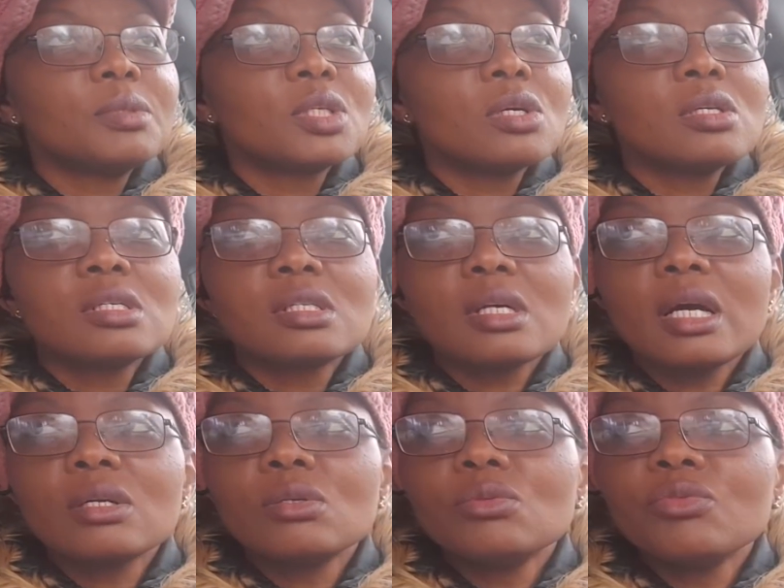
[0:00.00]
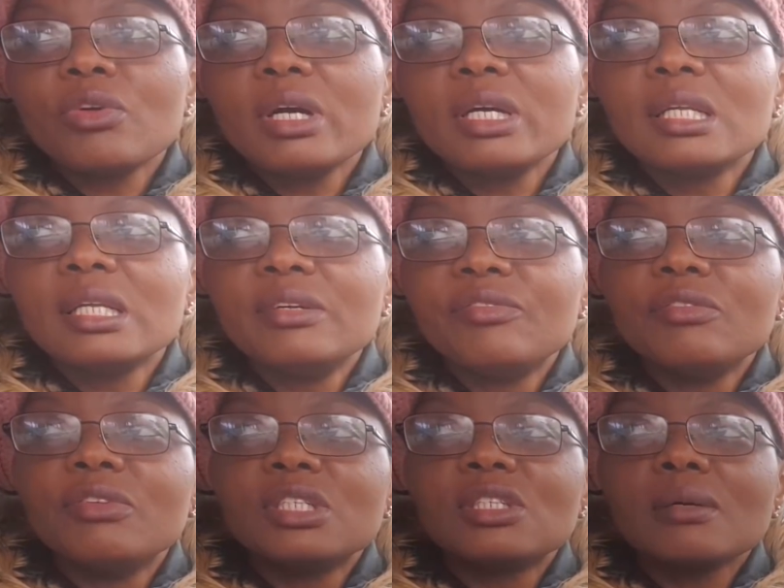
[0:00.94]
because I couldn't find leafy
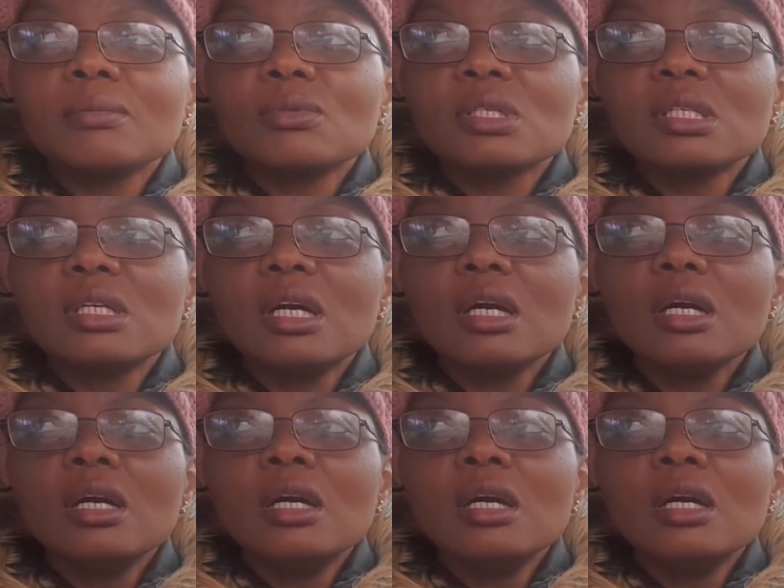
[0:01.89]
vegetables here.